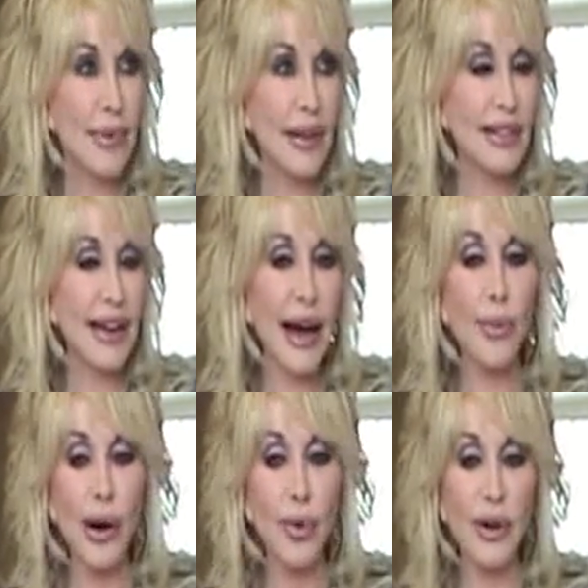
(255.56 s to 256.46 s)
But I
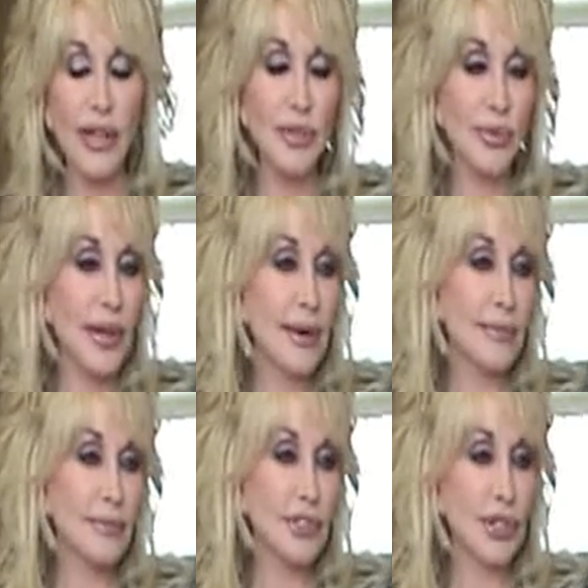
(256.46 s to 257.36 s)
wear wigs when
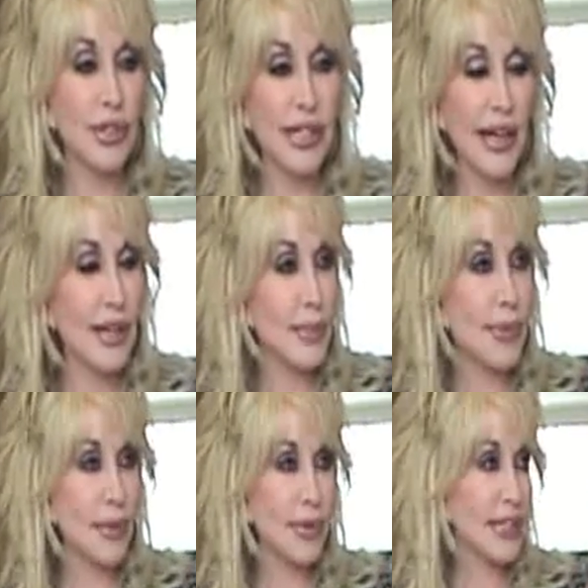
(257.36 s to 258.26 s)
I'm certainly out in the
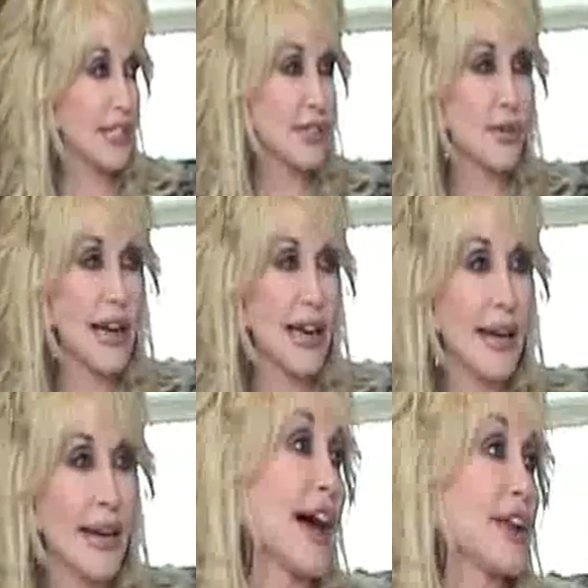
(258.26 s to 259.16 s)
public. It's so
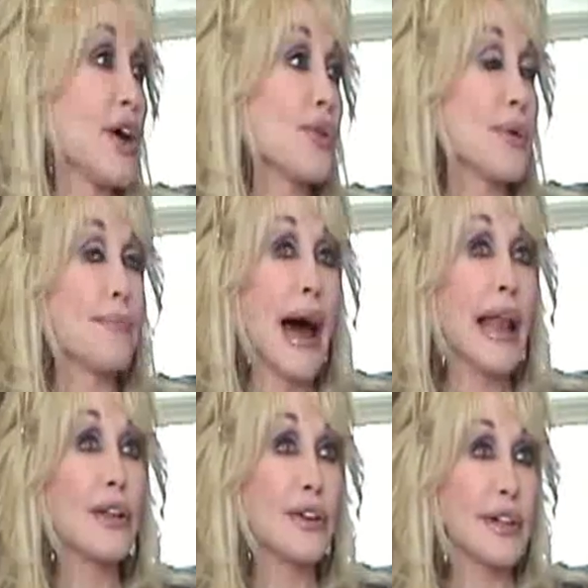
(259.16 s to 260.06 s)
handy. I know that
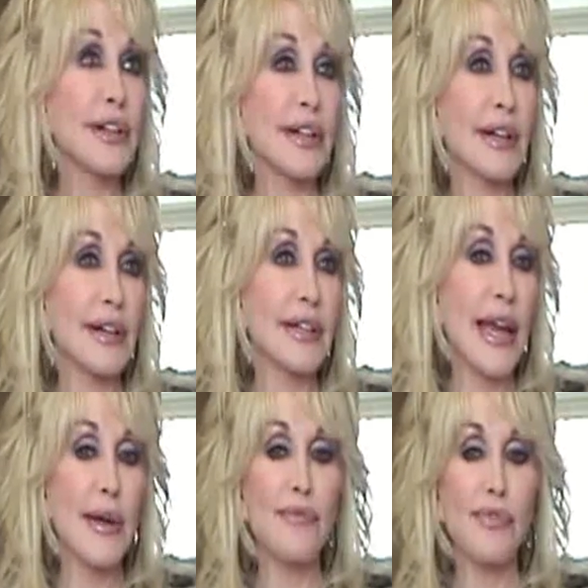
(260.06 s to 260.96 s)
my look
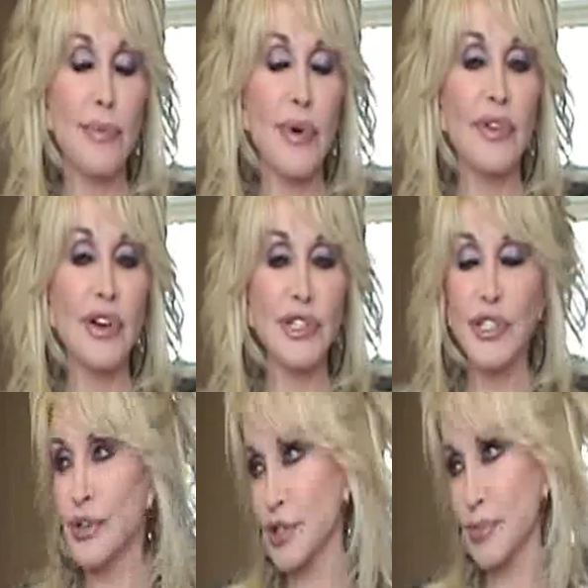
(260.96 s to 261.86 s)
came from a very
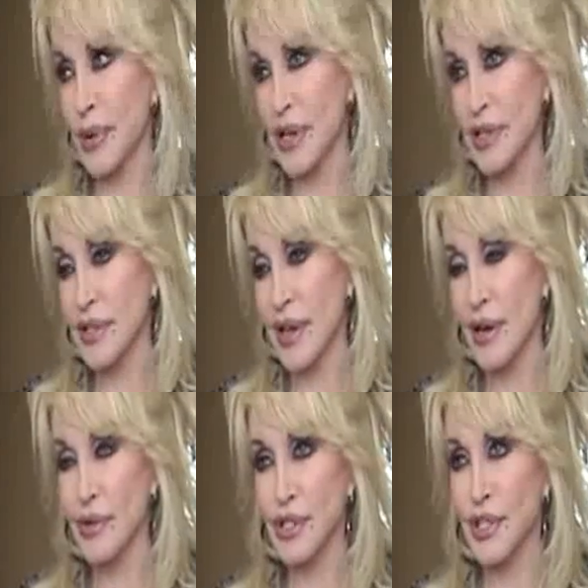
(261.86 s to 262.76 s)
serious place.
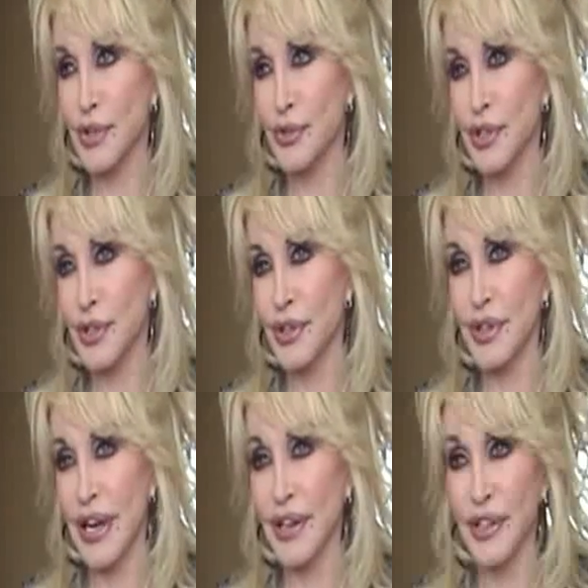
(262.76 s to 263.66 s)
I was a country
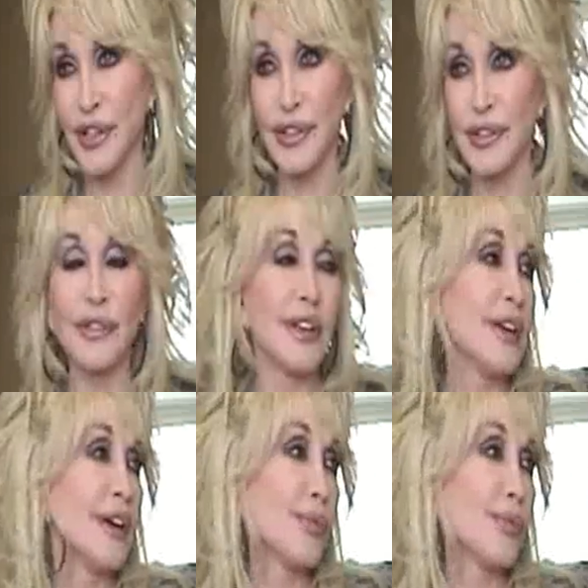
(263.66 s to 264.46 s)
girl, had nothing,